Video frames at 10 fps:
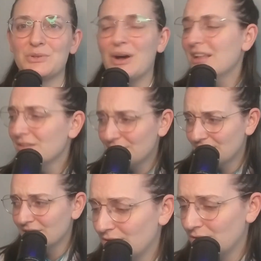12?
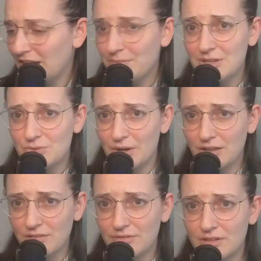Would I have been
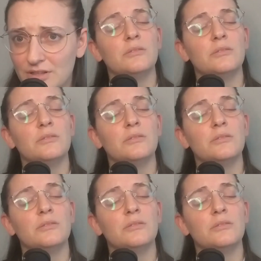12?